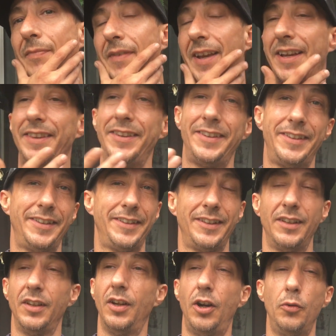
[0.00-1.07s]
And
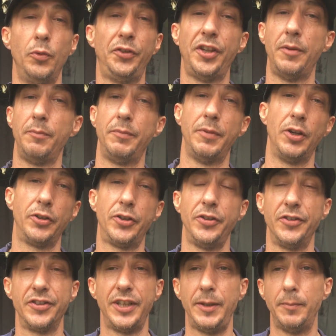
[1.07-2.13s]
I couldn't
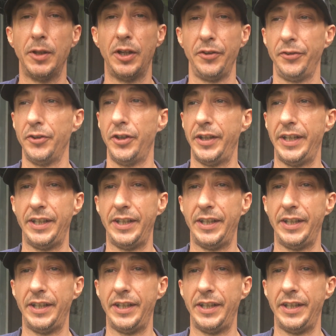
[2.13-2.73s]
sleep last night.